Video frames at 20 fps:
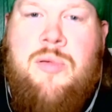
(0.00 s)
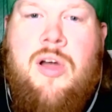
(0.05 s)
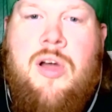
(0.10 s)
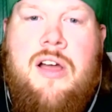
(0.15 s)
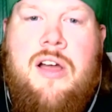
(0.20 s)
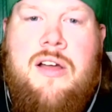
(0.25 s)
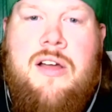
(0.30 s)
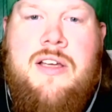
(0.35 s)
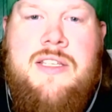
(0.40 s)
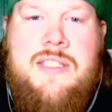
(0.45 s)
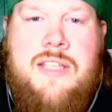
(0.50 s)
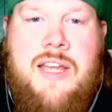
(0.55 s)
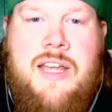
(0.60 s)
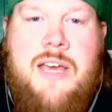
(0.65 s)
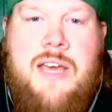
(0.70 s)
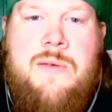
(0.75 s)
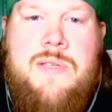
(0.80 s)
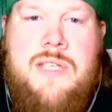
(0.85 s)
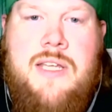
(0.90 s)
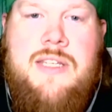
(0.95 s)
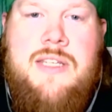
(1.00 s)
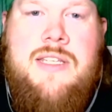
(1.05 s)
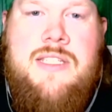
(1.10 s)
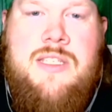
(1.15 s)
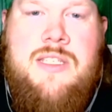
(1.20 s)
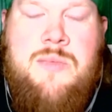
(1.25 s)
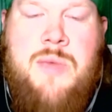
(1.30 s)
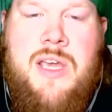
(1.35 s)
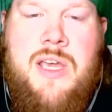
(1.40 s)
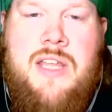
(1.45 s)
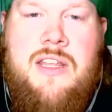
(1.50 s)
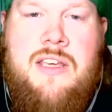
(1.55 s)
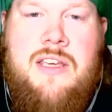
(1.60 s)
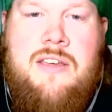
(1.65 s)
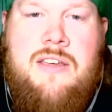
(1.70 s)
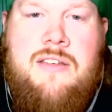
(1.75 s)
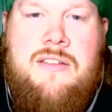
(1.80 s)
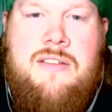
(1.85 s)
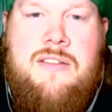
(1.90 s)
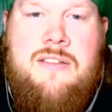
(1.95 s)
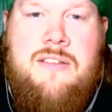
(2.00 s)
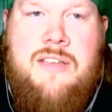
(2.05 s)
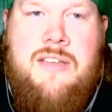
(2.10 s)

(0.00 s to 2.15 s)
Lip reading: progress that I was anticipating